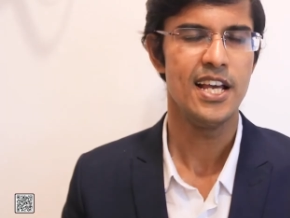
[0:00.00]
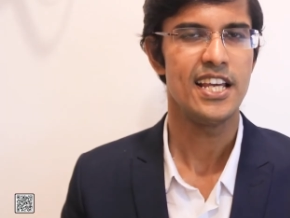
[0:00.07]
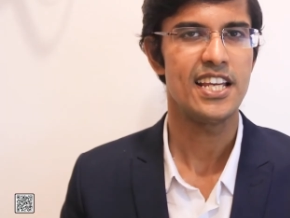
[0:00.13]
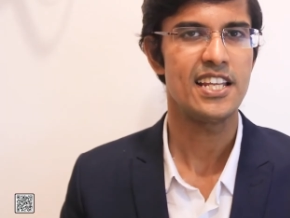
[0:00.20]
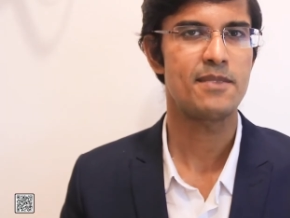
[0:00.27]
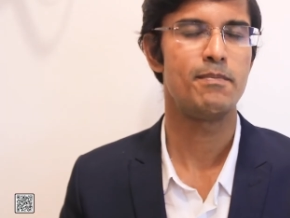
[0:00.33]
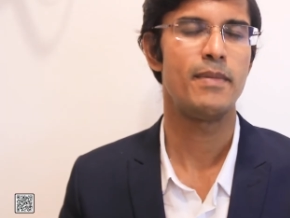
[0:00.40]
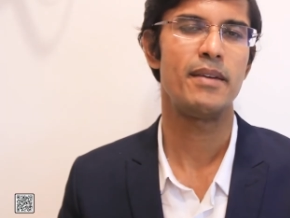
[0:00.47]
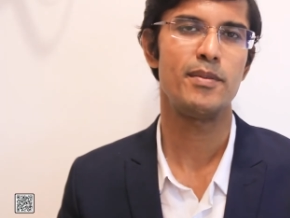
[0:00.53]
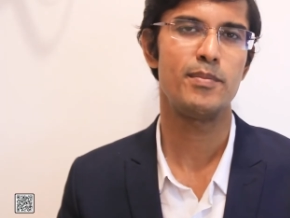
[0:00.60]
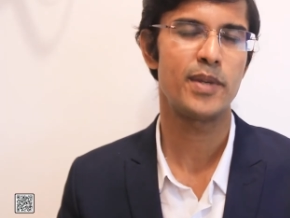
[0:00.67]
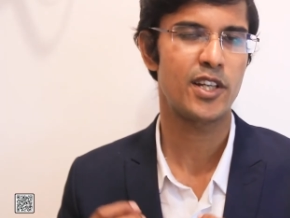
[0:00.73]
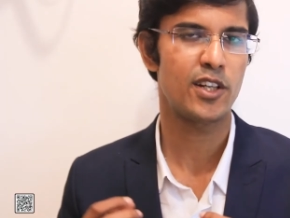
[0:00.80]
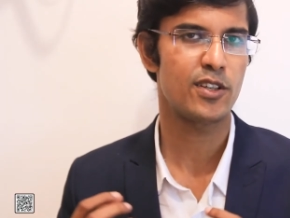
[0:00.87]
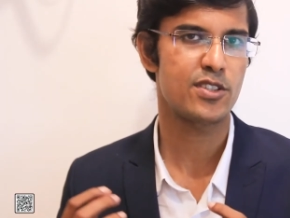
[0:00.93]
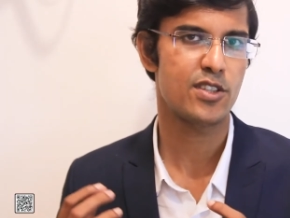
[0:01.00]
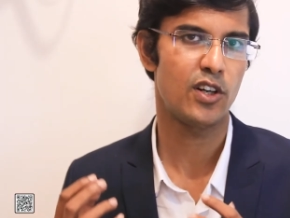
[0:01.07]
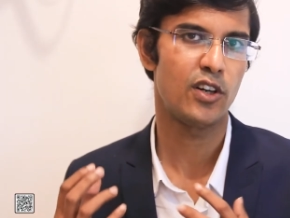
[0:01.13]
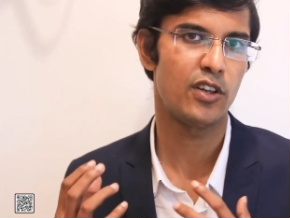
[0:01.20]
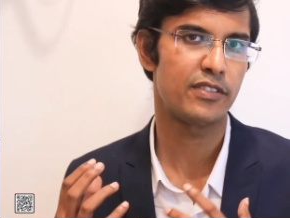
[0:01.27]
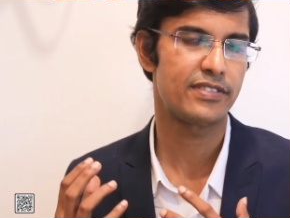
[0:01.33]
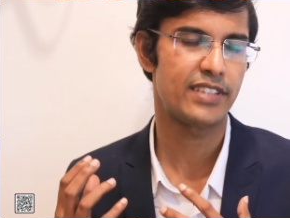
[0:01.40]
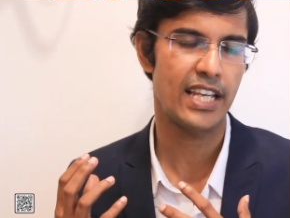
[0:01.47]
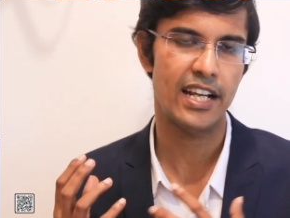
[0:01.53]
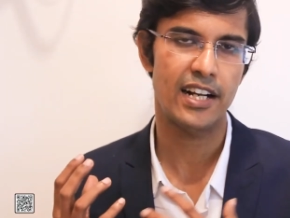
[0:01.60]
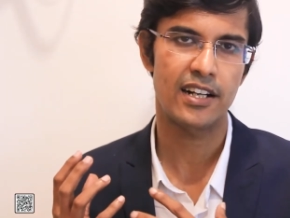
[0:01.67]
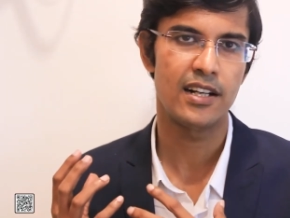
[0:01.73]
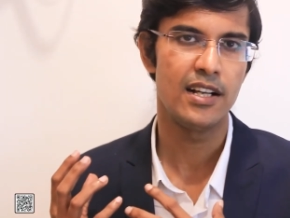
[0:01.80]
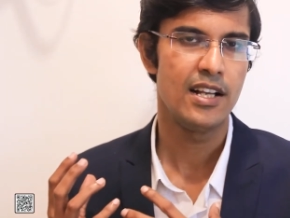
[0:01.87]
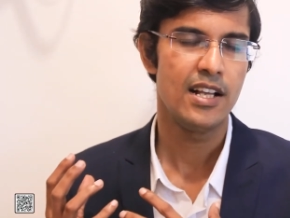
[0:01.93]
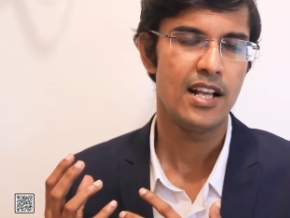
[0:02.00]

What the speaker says: It may be because of their